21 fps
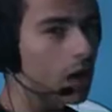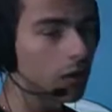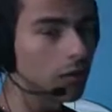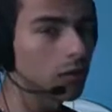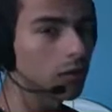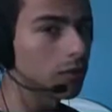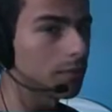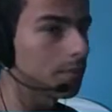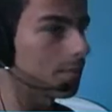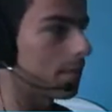
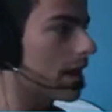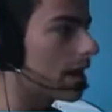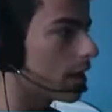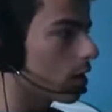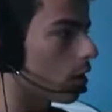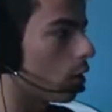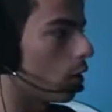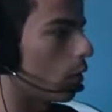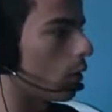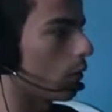I'll make
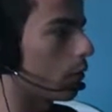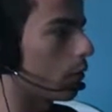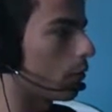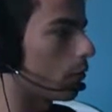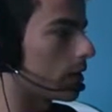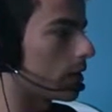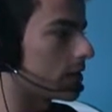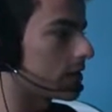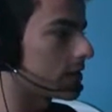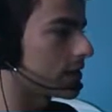a hole
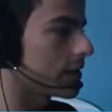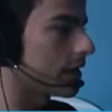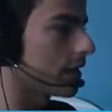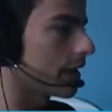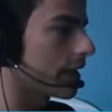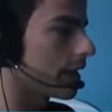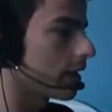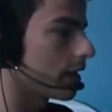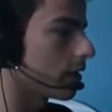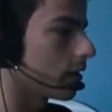through his
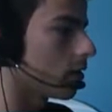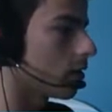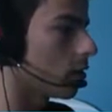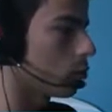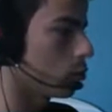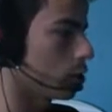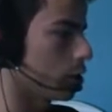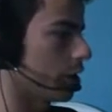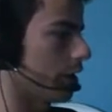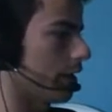ceiling.
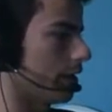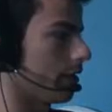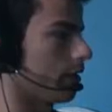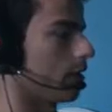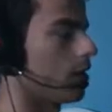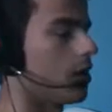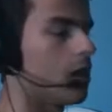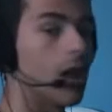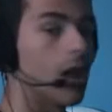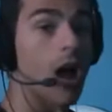Oh shit.
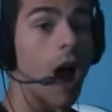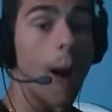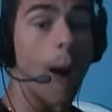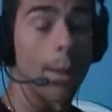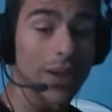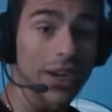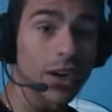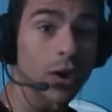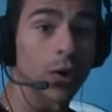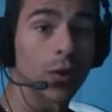I'll
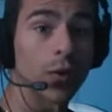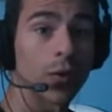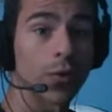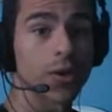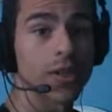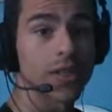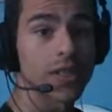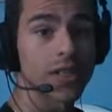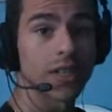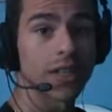make a hole
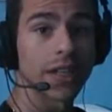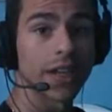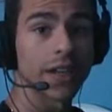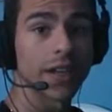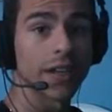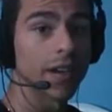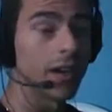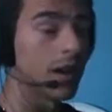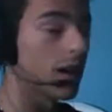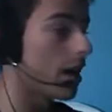through his
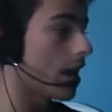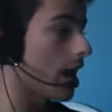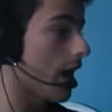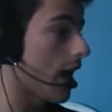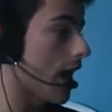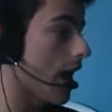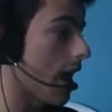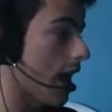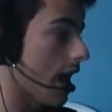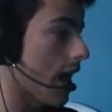ceiling
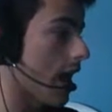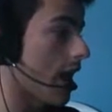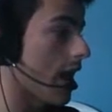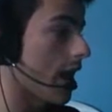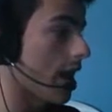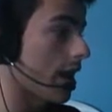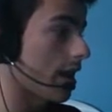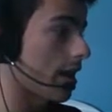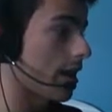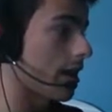
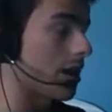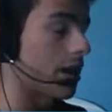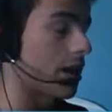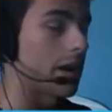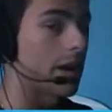and